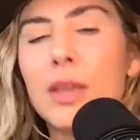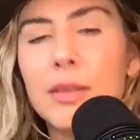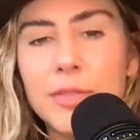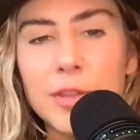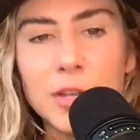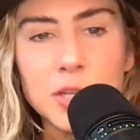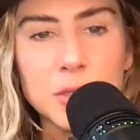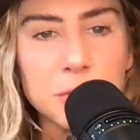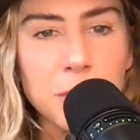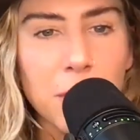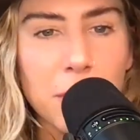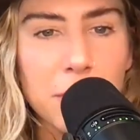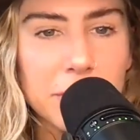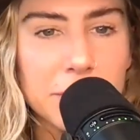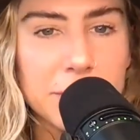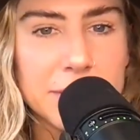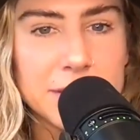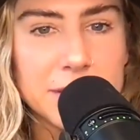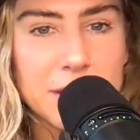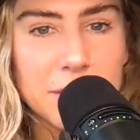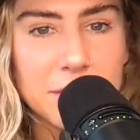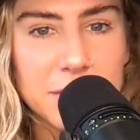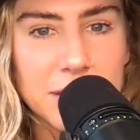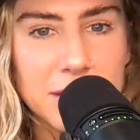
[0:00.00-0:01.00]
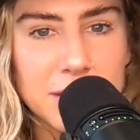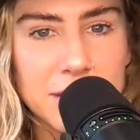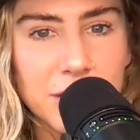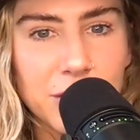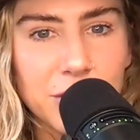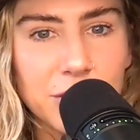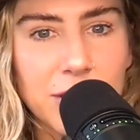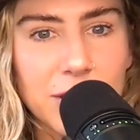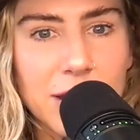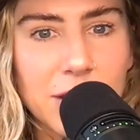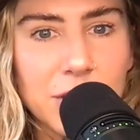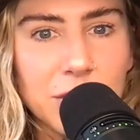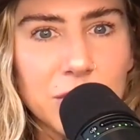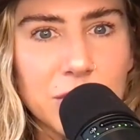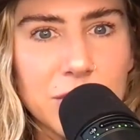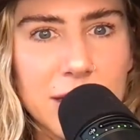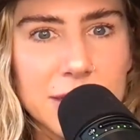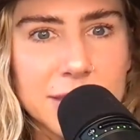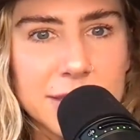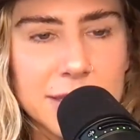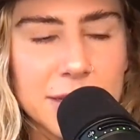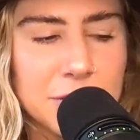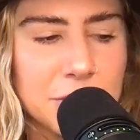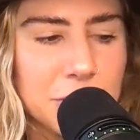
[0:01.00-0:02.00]
there's probably something that you're like, "Ooh,
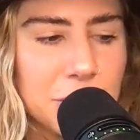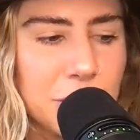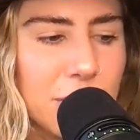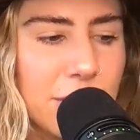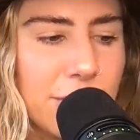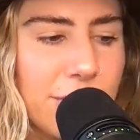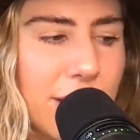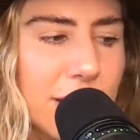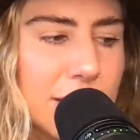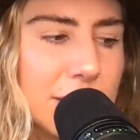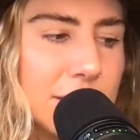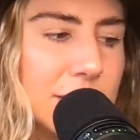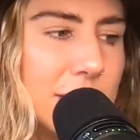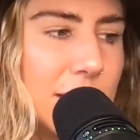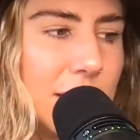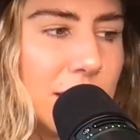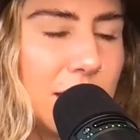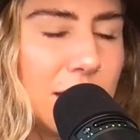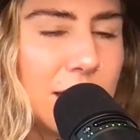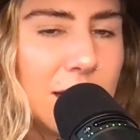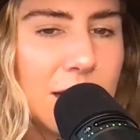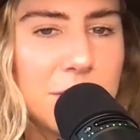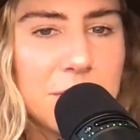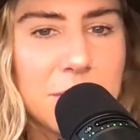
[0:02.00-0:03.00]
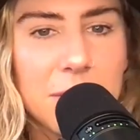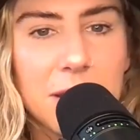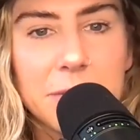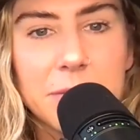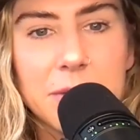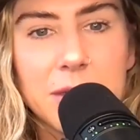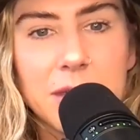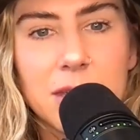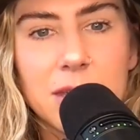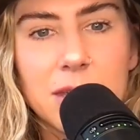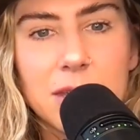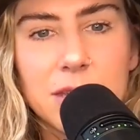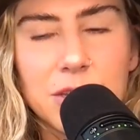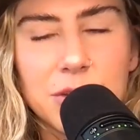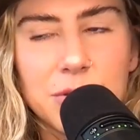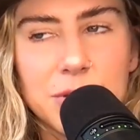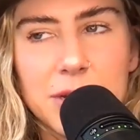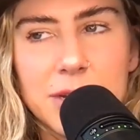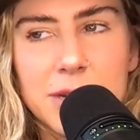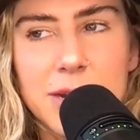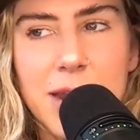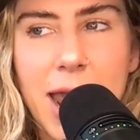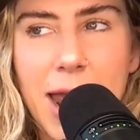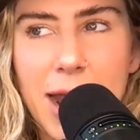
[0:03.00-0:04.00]
that sounds really fascinating," and maybe you
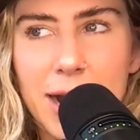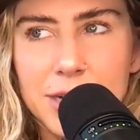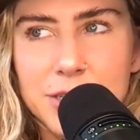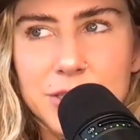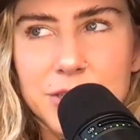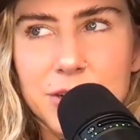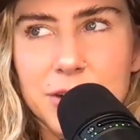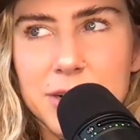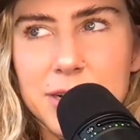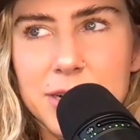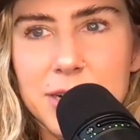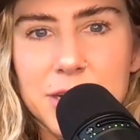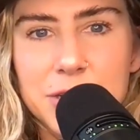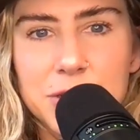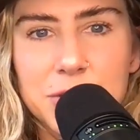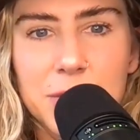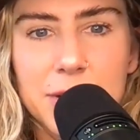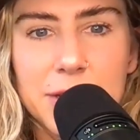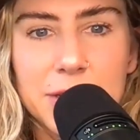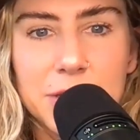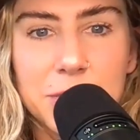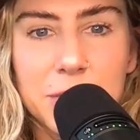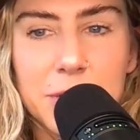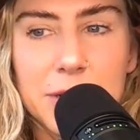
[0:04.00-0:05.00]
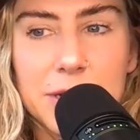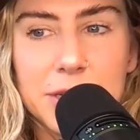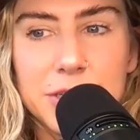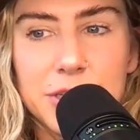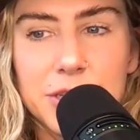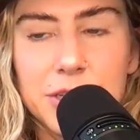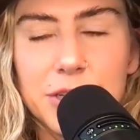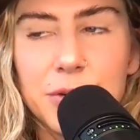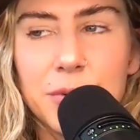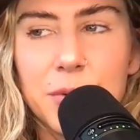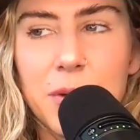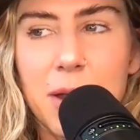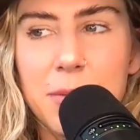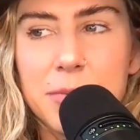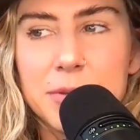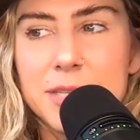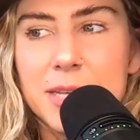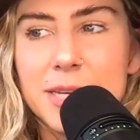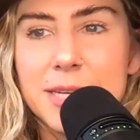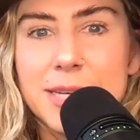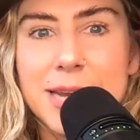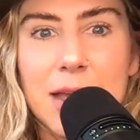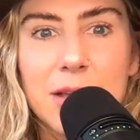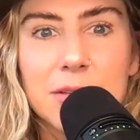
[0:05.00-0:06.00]
didn't act on it in 2022. I would
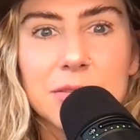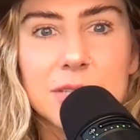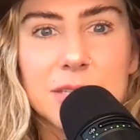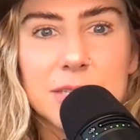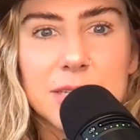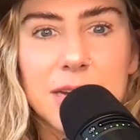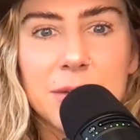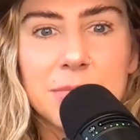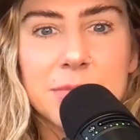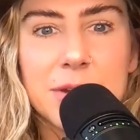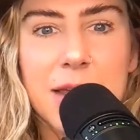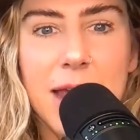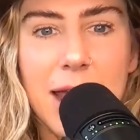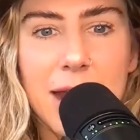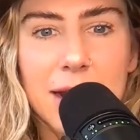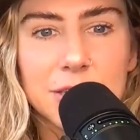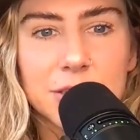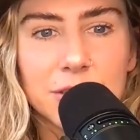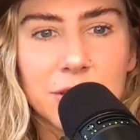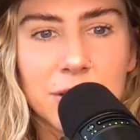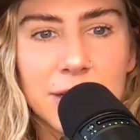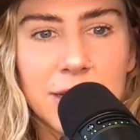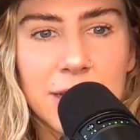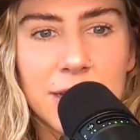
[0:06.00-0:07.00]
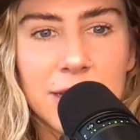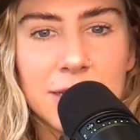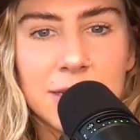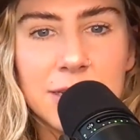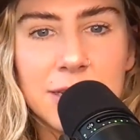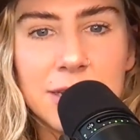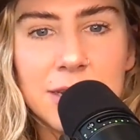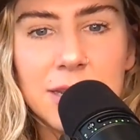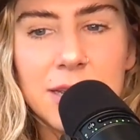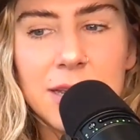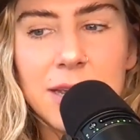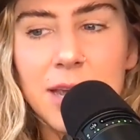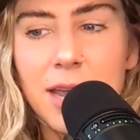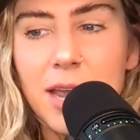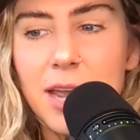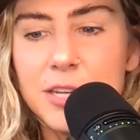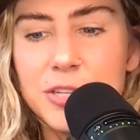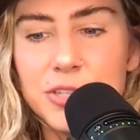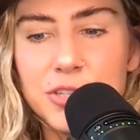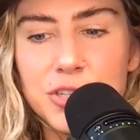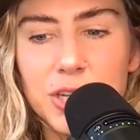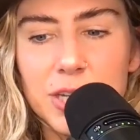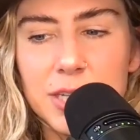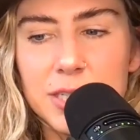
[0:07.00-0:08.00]
say now's the time to act on it
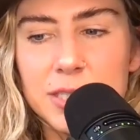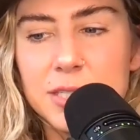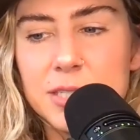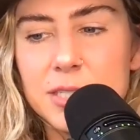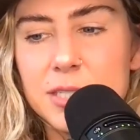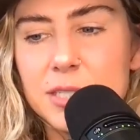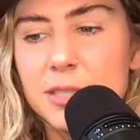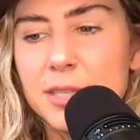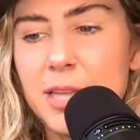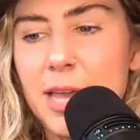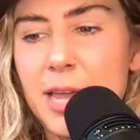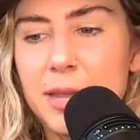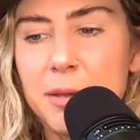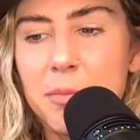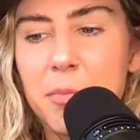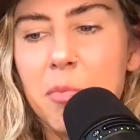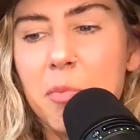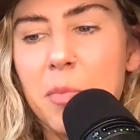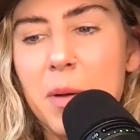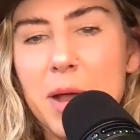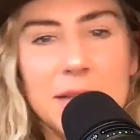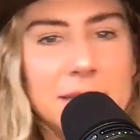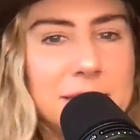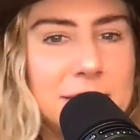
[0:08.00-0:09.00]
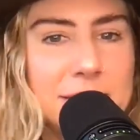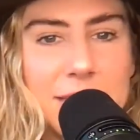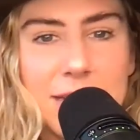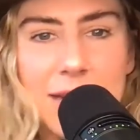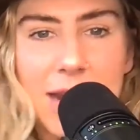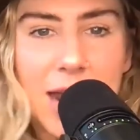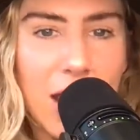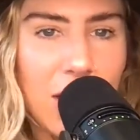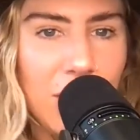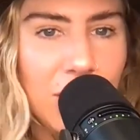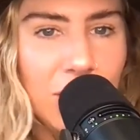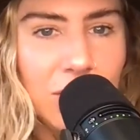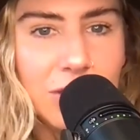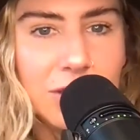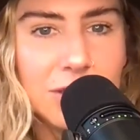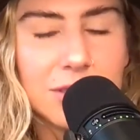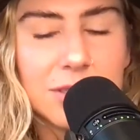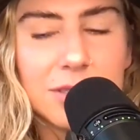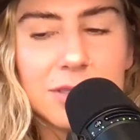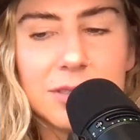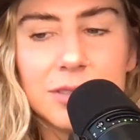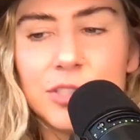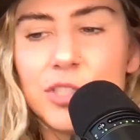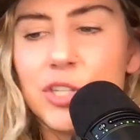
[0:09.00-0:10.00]
and just like bust it out
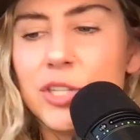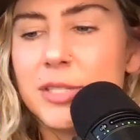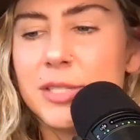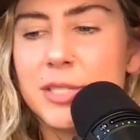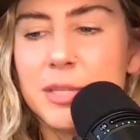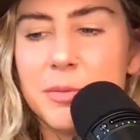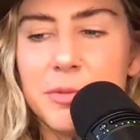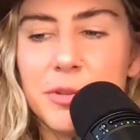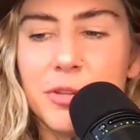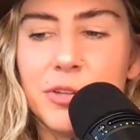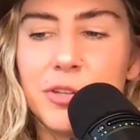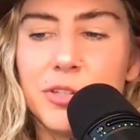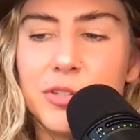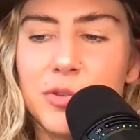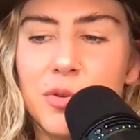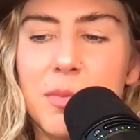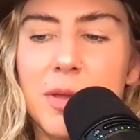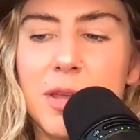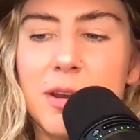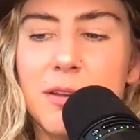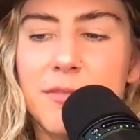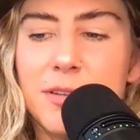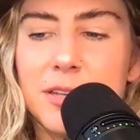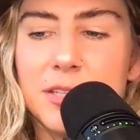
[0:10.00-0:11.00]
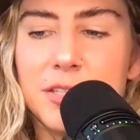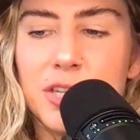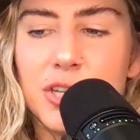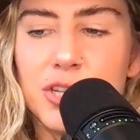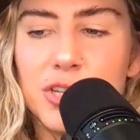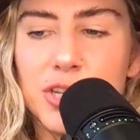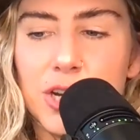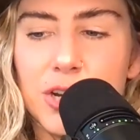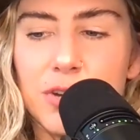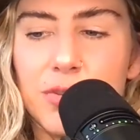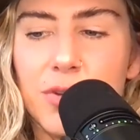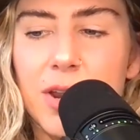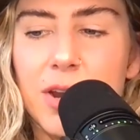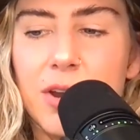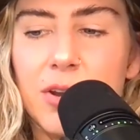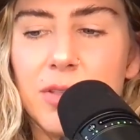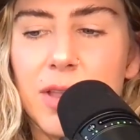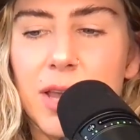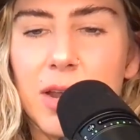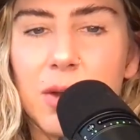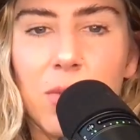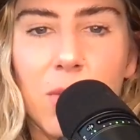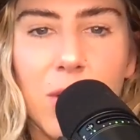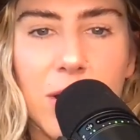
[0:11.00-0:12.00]
just similar to a manifesting generator
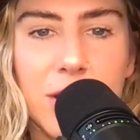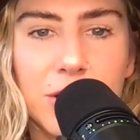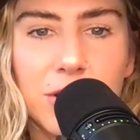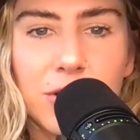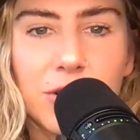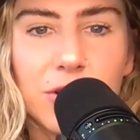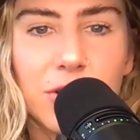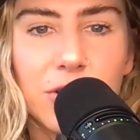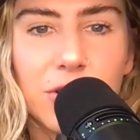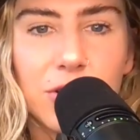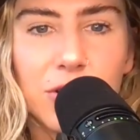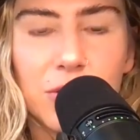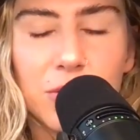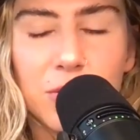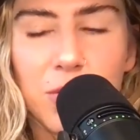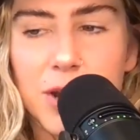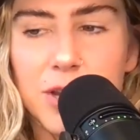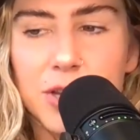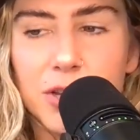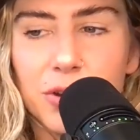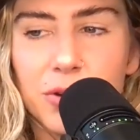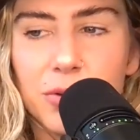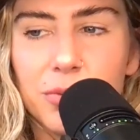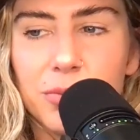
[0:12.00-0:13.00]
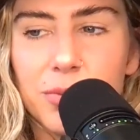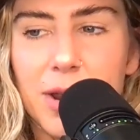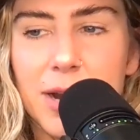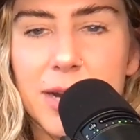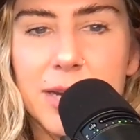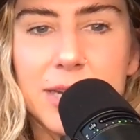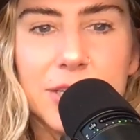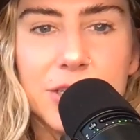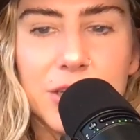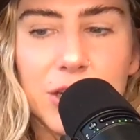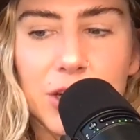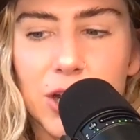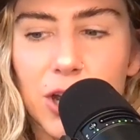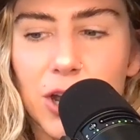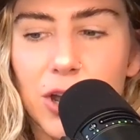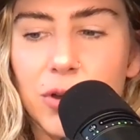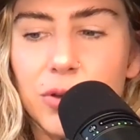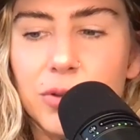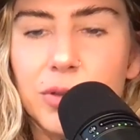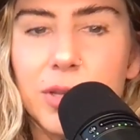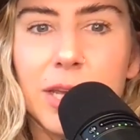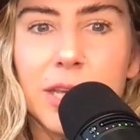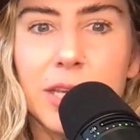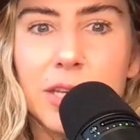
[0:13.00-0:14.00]
like when you're when you're ready to
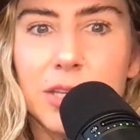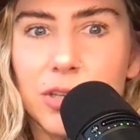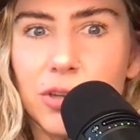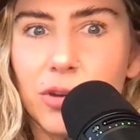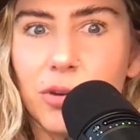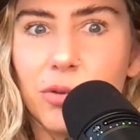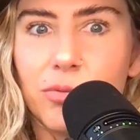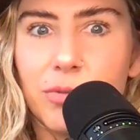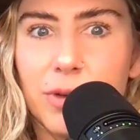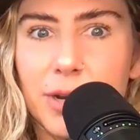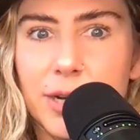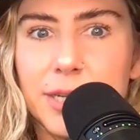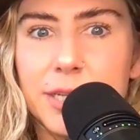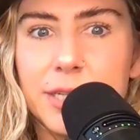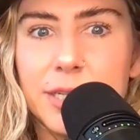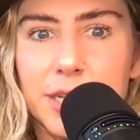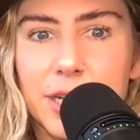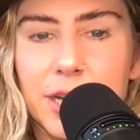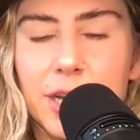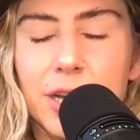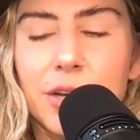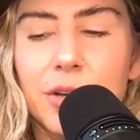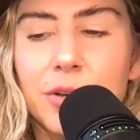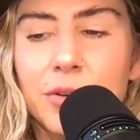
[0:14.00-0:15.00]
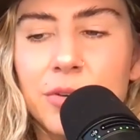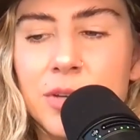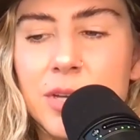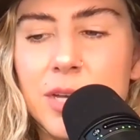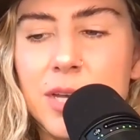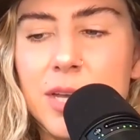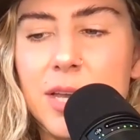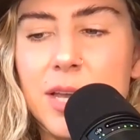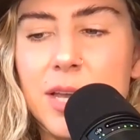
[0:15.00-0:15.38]
go like you're ready to go